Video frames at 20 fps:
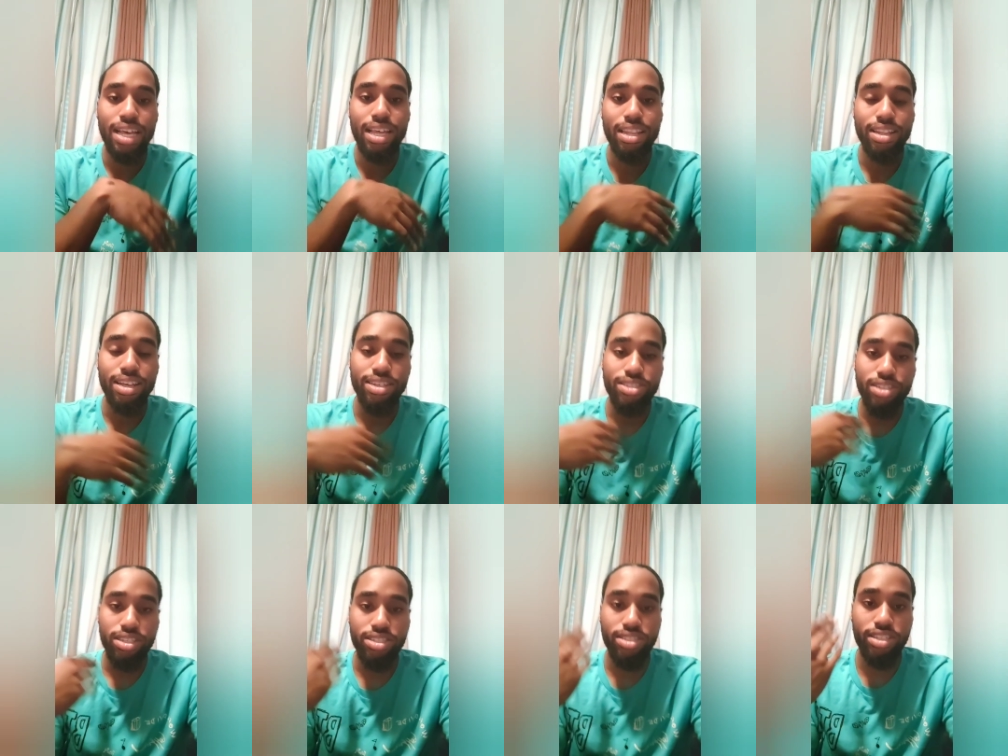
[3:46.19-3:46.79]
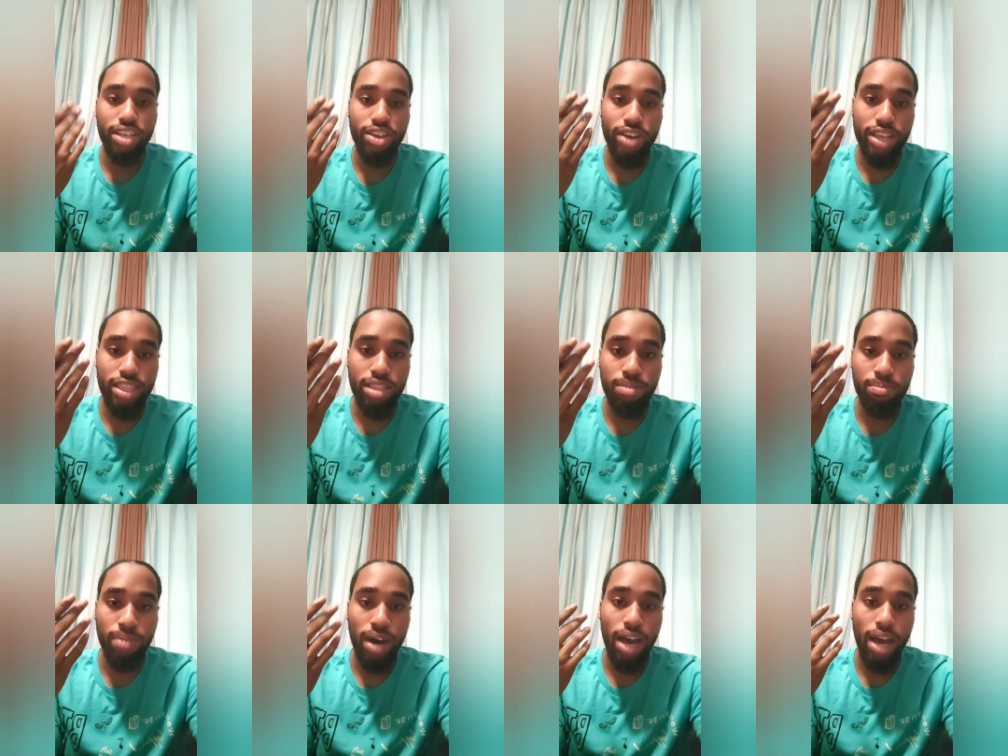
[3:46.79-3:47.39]
let's just say you have
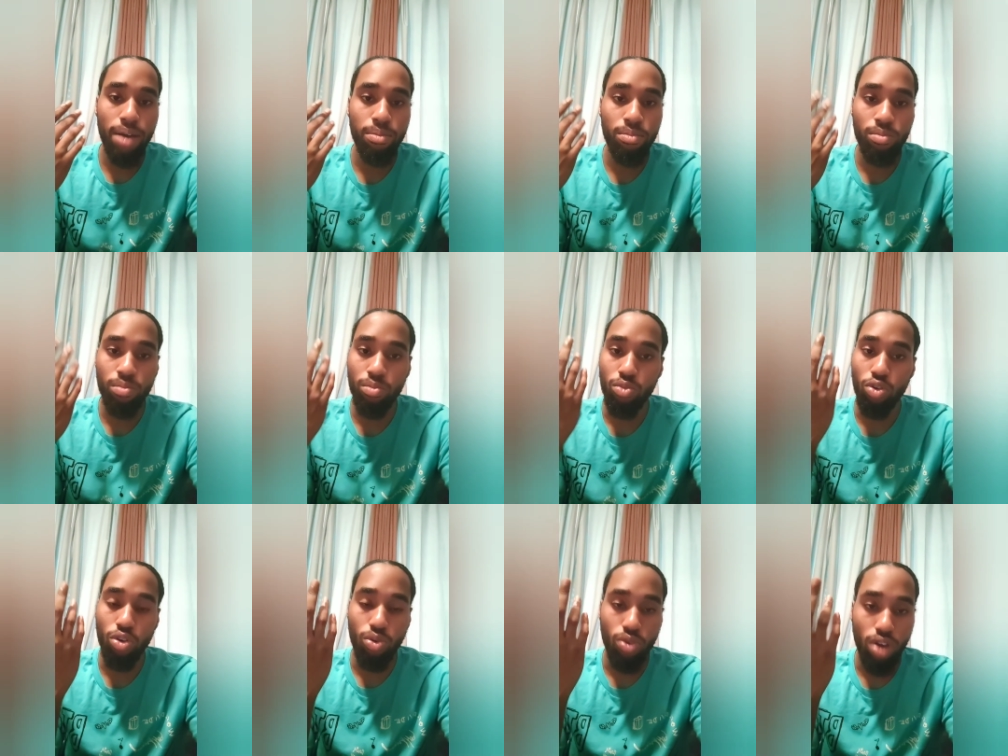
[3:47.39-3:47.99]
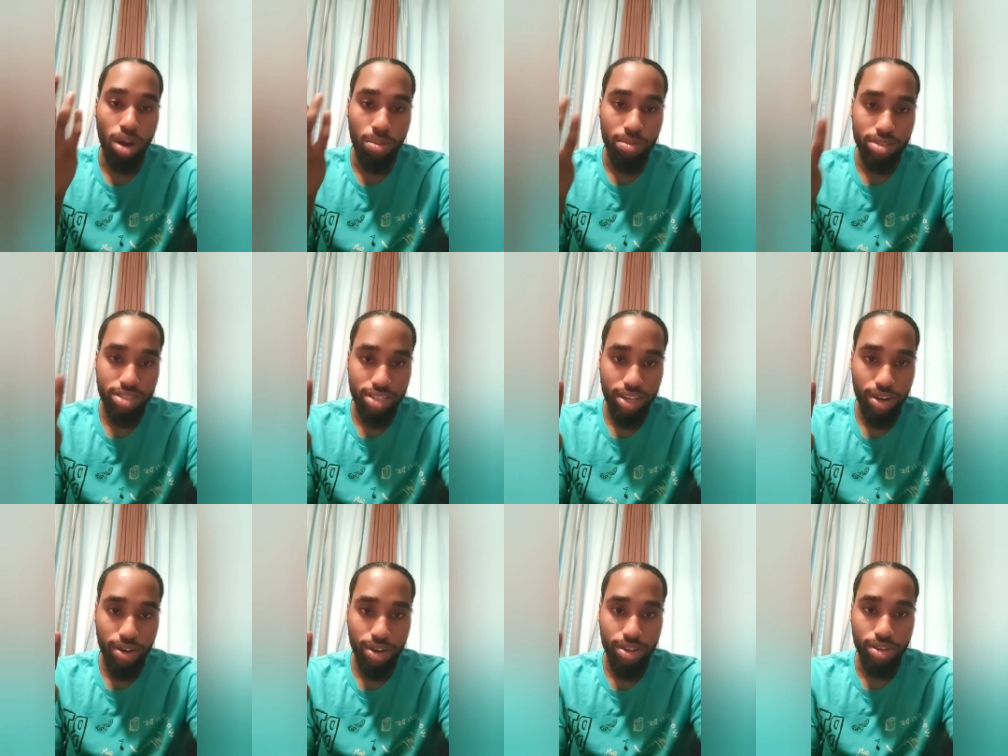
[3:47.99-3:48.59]
to buy more raw
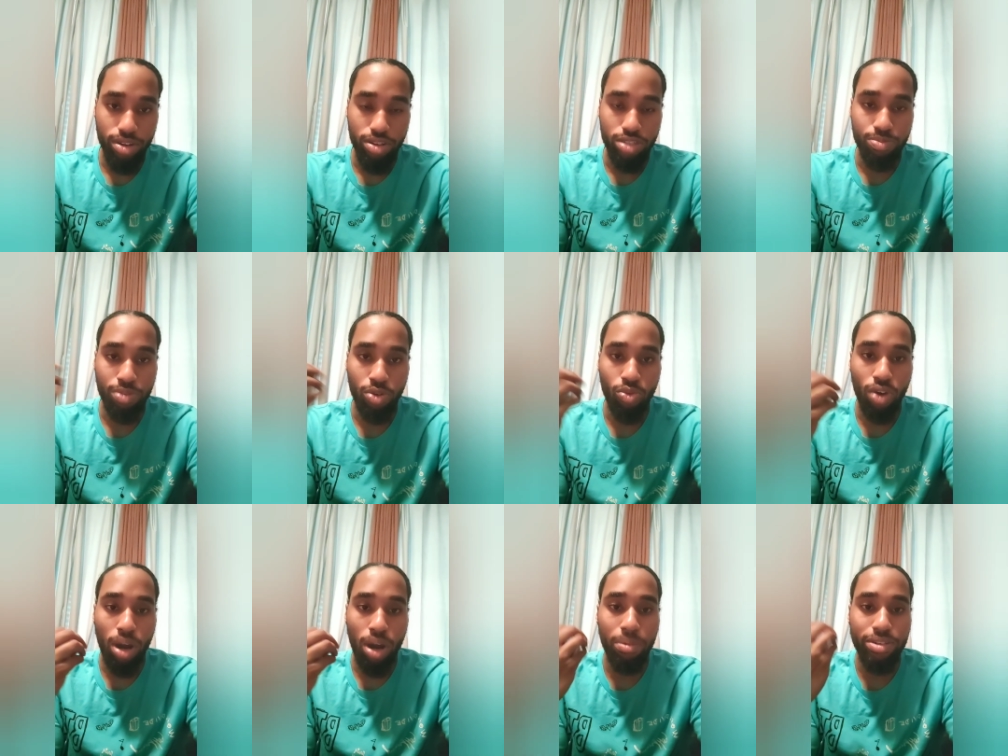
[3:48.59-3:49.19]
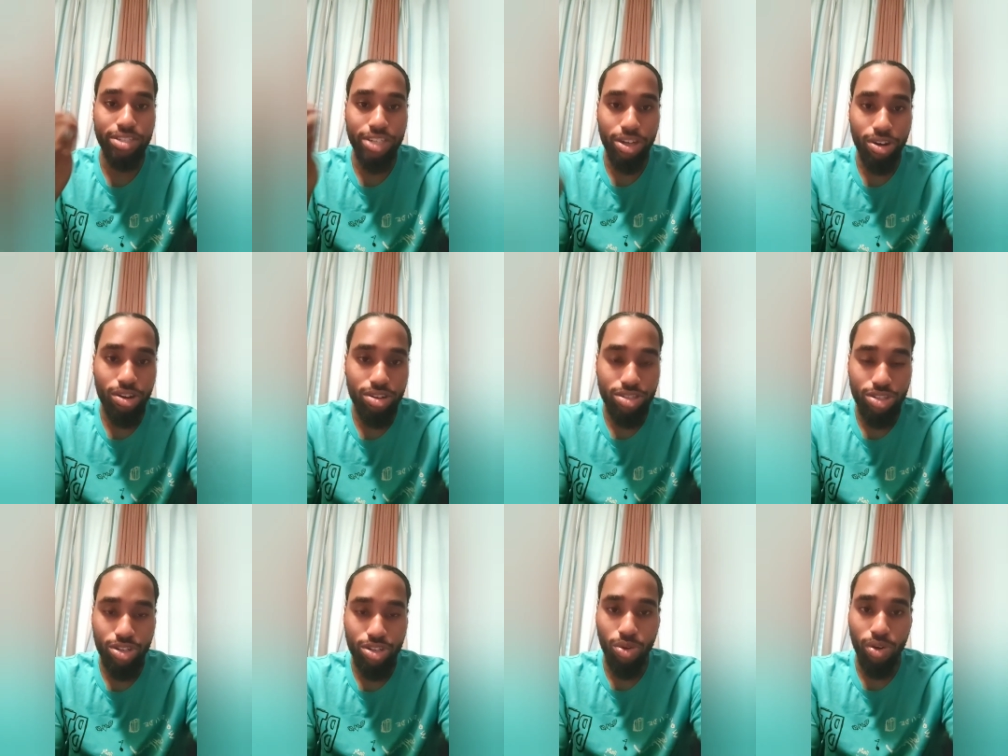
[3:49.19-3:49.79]
materials, but raw
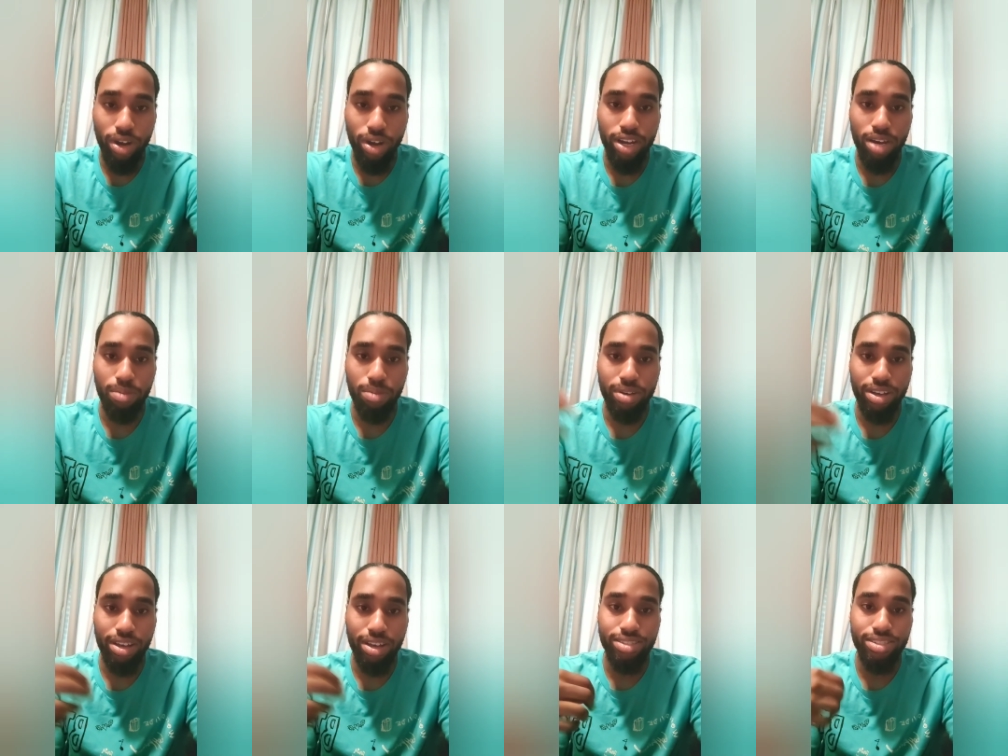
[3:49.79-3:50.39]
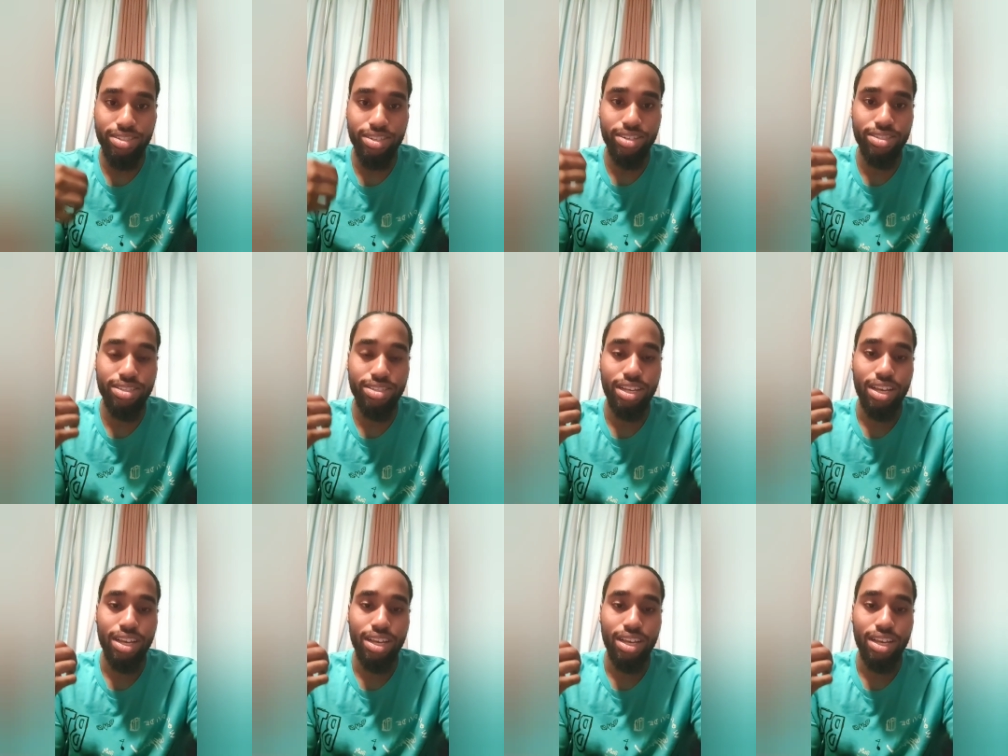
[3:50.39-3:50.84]
materials are going up because there's